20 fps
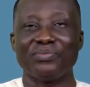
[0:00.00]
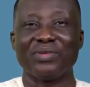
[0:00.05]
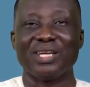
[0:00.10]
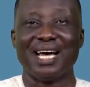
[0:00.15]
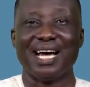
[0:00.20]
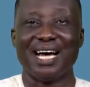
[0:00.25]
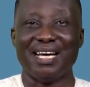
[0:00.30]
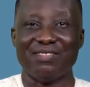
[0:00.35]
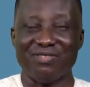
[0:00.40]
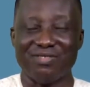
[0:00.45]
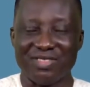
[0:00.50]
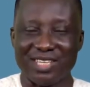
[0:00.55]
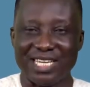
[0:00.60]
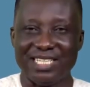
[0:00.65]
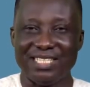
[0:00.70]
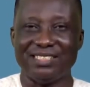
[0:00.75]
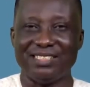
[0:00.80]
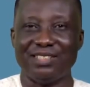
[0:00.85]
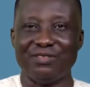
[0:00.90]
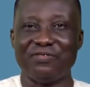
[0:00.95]
And
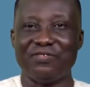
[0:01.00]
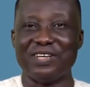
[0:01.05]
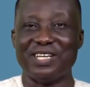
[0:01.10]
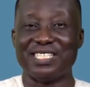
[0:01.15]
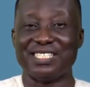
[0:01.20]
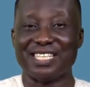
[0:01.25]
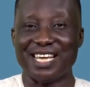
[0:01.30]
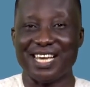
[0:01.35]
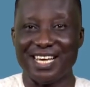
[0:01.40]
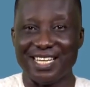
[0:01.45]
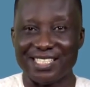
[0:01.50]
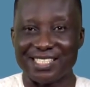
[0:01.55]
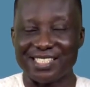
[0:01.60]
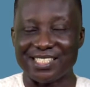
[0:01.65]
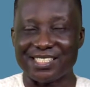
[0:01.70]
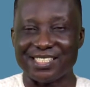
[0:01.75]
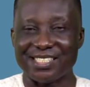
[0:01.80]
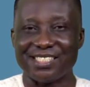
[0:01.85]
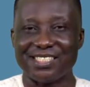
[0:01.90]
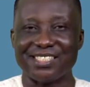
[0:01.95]
then the first
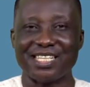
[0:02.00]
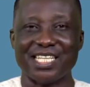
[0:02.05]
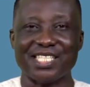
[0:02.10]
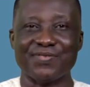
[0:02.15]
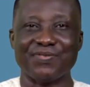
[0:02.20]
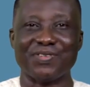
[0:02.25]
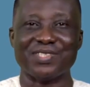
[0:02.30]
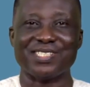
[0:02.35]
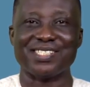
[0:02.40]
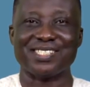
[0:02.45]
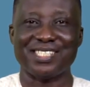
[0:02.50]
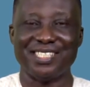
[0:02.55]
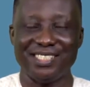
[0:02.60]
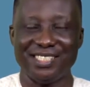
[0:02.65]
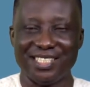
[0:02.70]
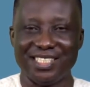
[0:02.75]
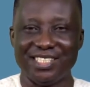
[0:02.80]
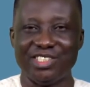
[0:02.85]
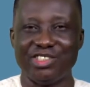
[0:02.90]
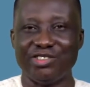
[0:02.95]
S stands for
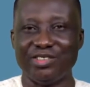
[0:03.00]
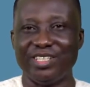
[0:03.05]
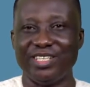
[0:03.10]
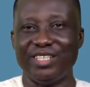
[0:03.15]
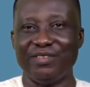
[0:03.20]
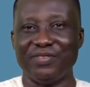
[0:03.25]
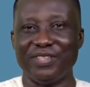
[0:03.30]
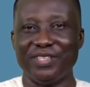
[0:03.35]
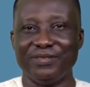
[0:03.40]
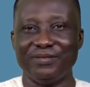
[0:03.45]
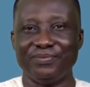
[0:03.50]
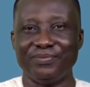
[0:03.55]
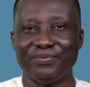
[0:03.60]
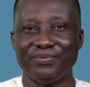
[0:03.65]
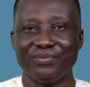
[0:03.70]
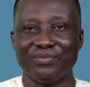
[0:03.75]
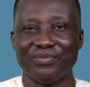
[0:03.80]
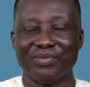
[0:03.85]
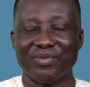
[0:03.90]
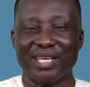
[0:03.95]
sedentary living,
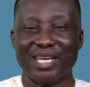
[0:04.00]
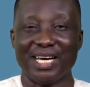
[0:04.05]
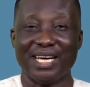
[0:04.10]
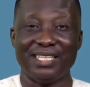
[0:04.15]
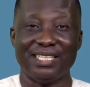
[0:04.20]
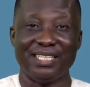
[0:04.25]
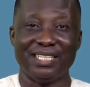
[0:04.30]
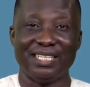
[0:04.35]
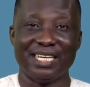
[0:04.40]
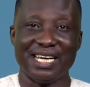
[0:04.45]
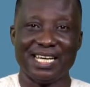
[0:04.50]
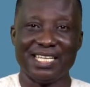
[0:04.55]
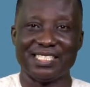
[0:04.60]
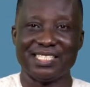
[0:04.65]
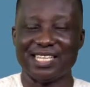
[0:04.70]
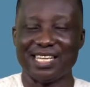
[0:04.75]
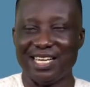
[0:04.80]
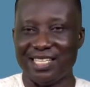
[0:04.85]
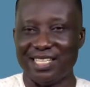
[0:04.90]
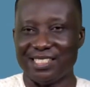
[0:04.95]
and the
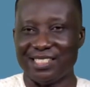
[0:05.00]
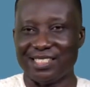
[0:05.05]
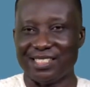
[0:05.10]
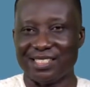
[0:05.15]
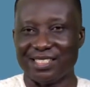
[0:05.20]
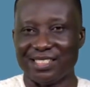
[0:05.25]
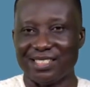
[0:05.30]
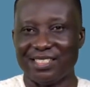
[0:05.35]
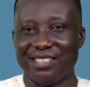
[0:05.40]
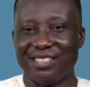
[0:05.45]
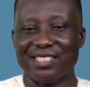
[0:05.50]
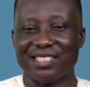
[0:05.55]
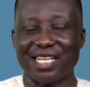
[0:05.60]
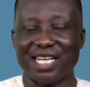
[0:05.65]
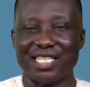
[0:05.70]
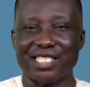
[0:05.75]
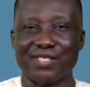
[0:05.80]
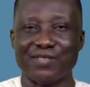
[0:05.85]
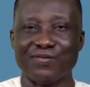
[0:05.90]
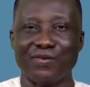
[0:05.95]
last S
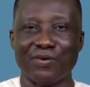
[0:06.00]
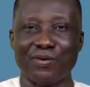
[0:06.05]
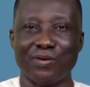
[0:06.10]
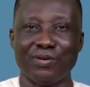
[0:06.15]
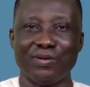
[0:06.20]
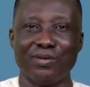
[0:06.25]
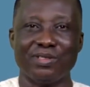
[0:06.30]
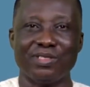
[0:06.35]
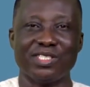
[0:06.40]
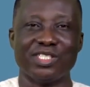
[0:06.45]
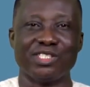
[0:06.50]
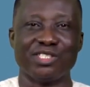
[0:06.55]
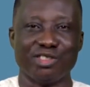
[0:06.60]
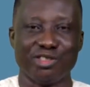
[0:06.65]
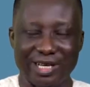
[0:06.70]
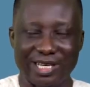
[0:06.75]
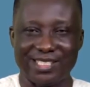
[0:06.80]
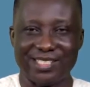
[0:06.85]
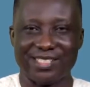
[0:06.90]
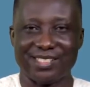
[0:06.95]
stands for
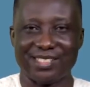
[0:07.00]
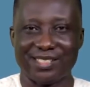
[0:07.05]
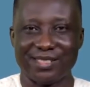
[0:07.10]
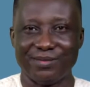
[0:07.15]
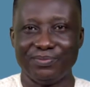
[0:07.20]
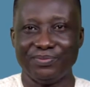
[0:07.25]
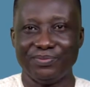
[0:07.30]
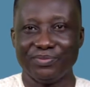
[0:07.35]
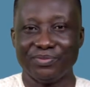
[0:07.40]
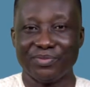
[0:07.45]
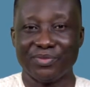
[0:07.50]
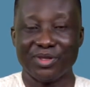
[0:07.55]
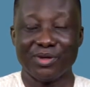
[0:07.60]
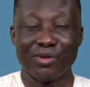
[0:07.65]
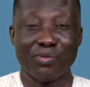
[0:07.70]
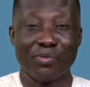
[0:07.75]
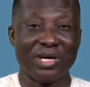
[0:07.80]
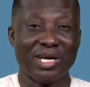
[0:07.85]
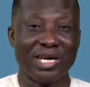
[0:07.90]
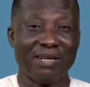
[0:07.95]
stress.
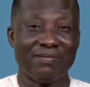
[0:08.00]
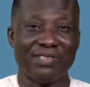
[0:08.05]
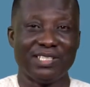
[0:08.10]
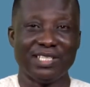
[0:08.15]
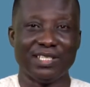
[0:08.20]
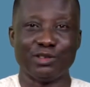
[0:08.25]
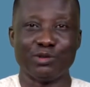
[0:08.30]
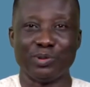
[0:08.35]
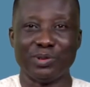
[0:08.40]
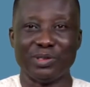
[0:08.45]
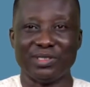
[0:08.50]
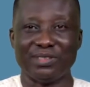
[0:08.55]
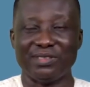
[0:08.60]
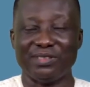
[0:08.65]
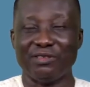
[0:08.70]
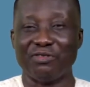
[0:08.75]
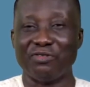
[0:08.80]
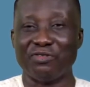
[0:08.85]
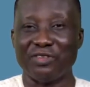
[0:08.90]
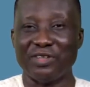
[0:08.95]
We have dealt with
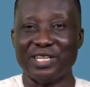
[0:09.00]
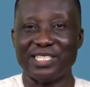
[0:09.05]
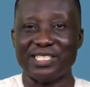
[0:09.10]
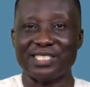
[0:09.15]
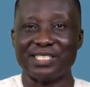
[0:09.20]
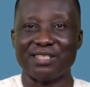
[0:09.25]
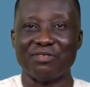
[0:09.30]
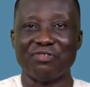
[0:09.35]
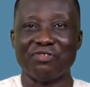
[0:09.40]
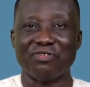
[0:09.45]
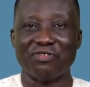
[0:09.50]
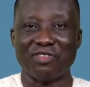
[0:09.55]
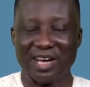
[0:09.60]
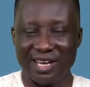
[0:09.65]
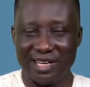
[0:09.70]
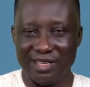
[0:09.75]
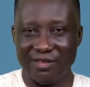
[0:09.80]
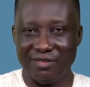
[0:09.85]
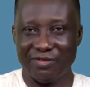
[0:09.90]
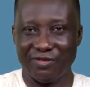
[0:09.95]
the first
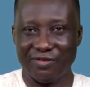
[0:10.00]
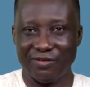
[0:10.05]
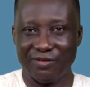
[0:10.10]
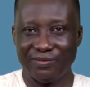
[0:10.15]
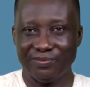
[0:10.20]
5,